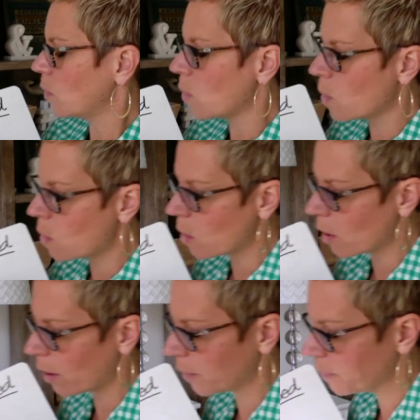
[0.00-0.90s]

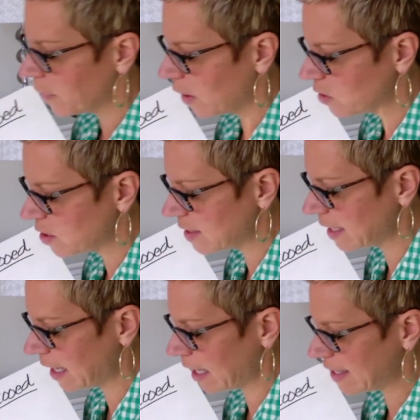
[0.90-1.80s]
or she
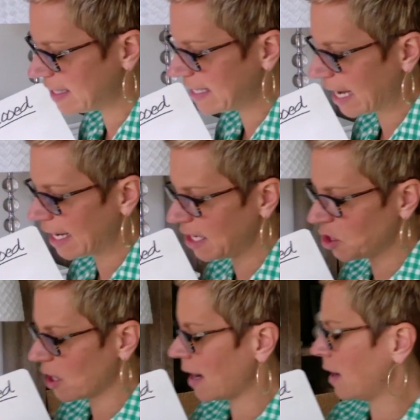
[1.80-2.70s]
said steady
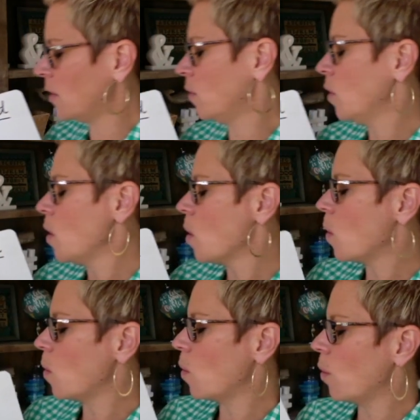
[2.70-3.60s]
child,
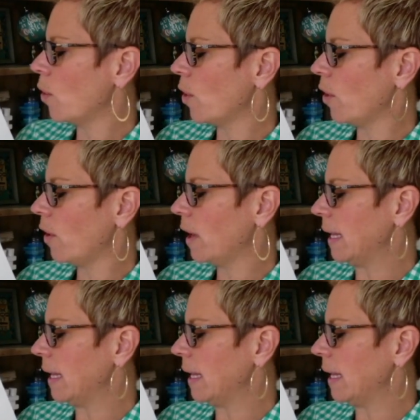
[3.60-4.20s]
or